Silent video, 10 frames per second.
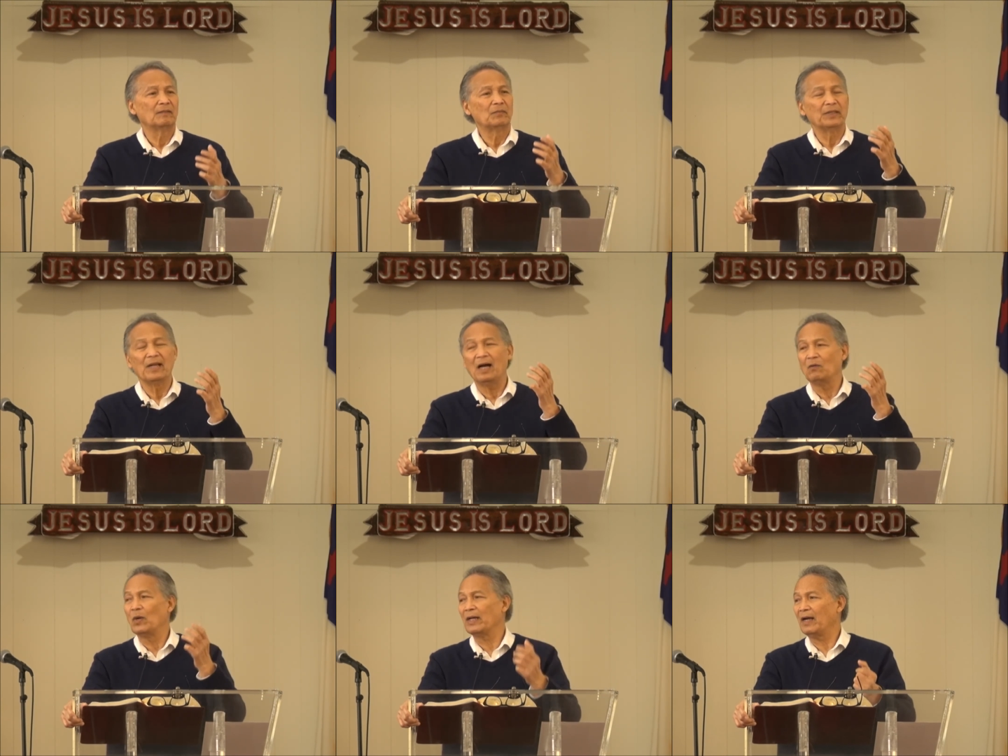But now
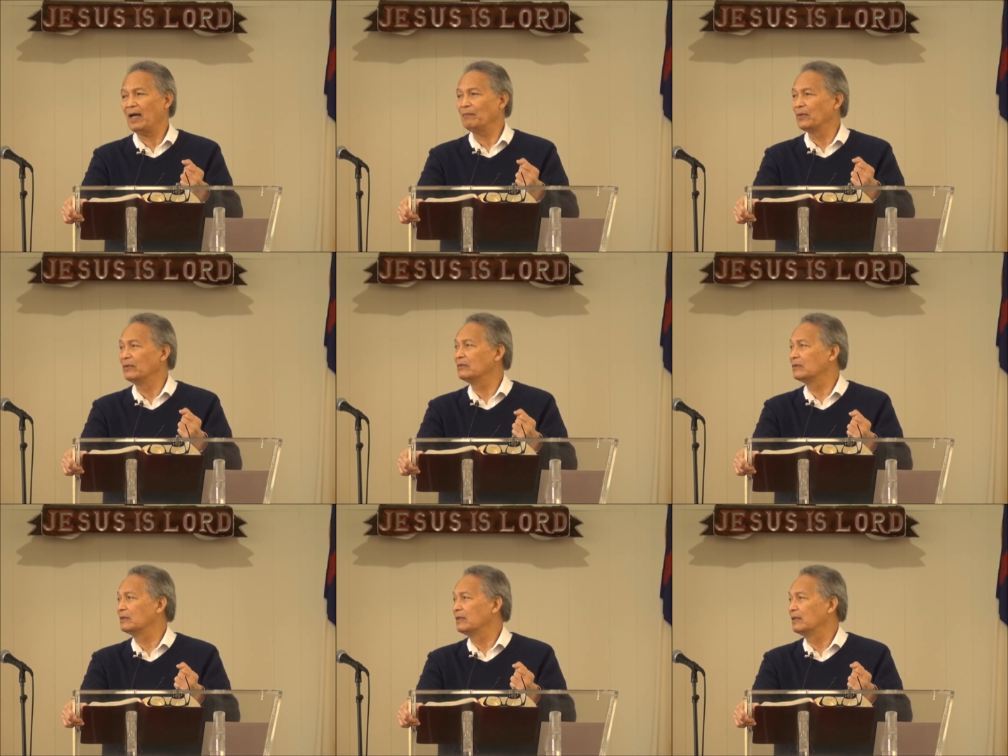what happened
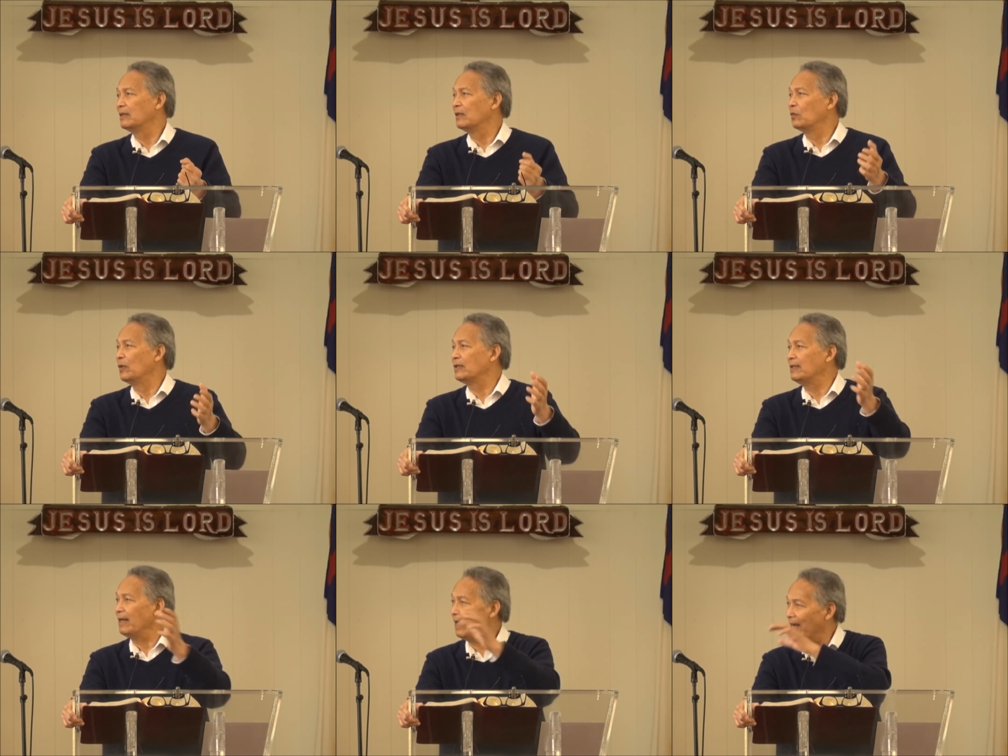with
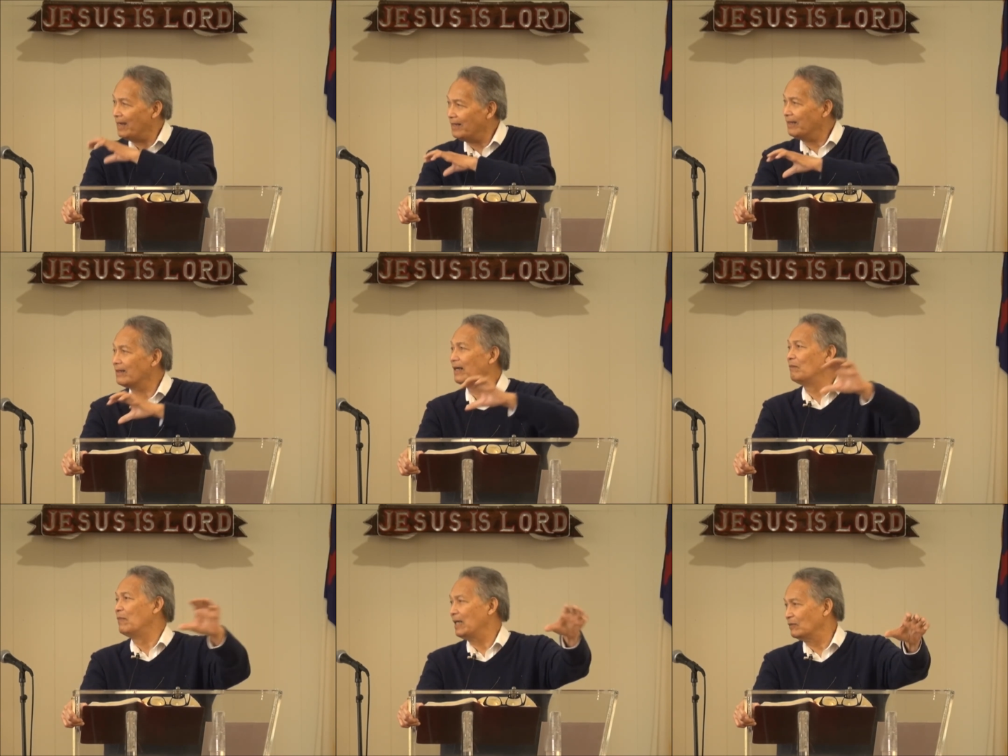the added
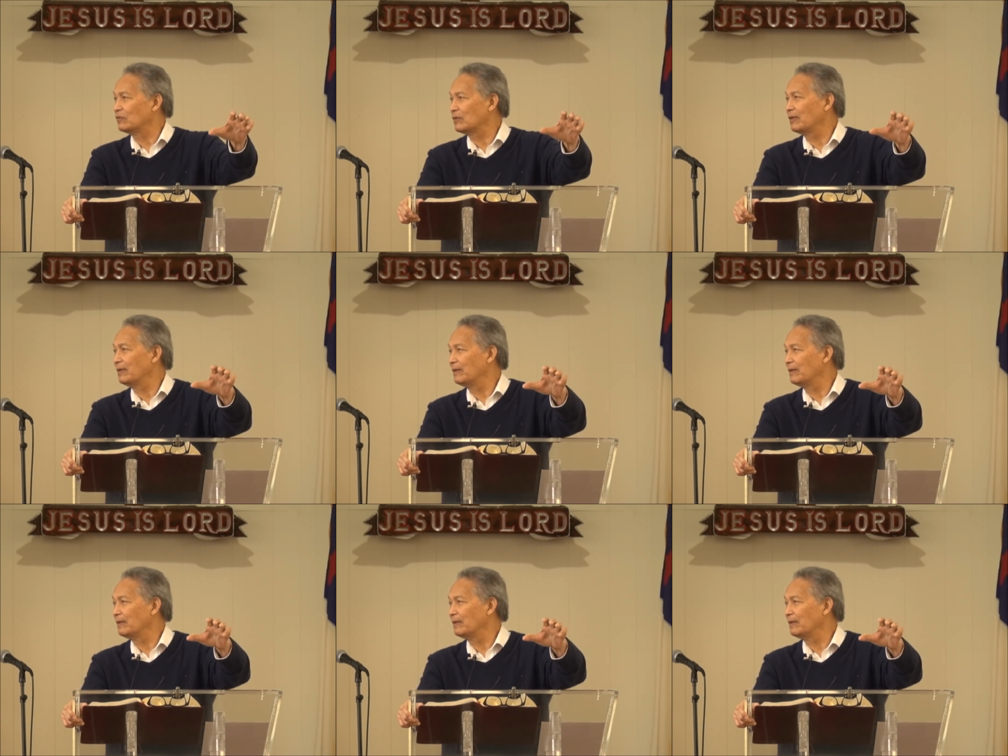amount